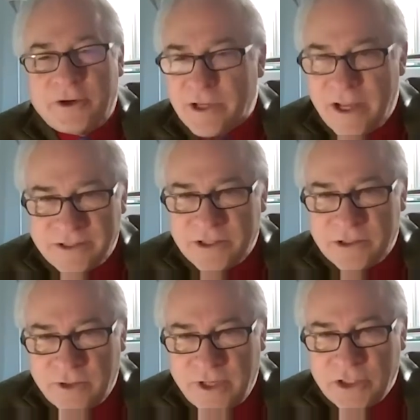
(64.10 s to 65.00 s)

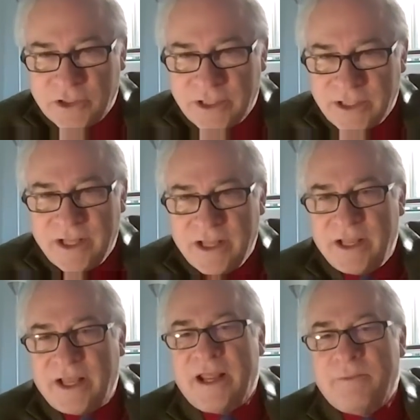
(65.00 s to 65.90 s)
concentration
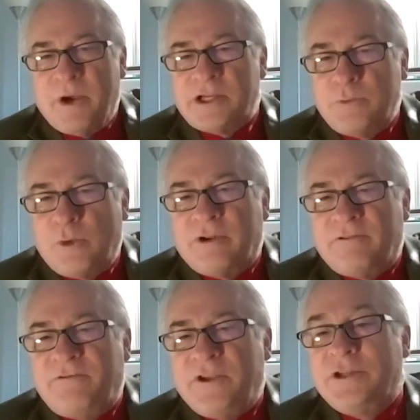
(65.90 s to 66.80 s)
and a much more
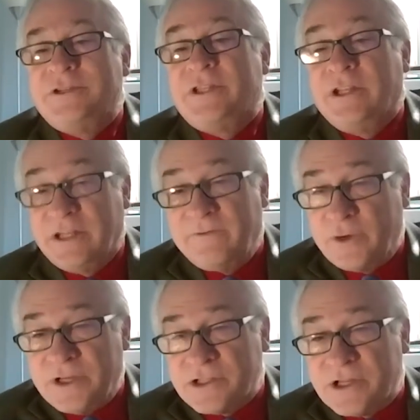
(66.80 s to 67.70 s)
efficient
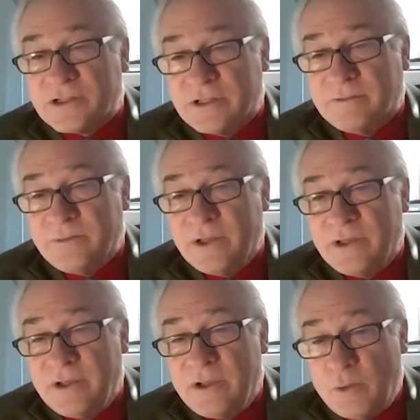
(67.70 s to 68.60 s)
delivery system
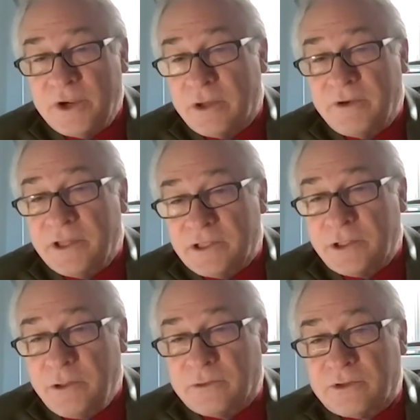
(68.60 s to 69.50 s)
when they're in the
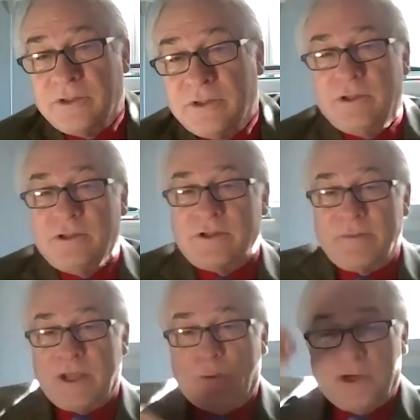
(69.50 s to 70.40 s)
tooth. So, I
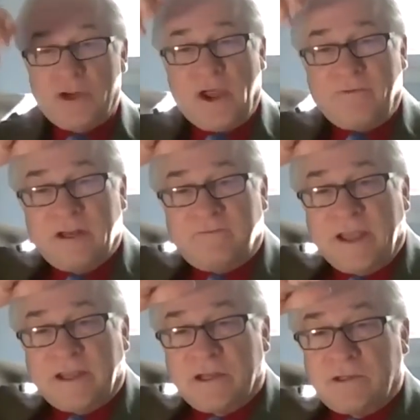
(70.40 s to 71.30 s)
mean, when you have an
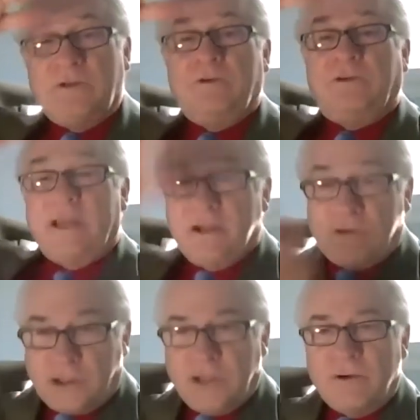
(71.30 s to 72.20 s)
infected tooth and you
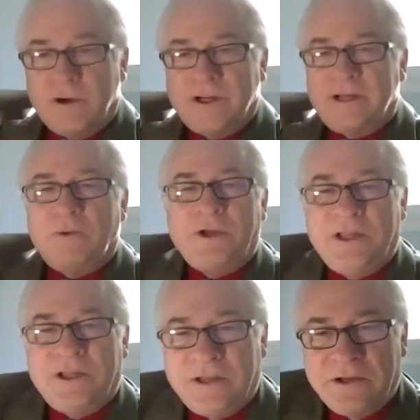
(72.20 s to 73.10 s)
chew on it, what
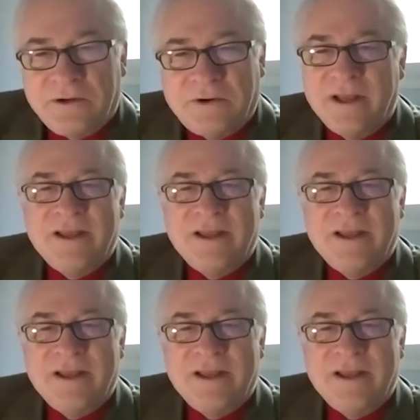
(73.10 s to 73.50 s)
do?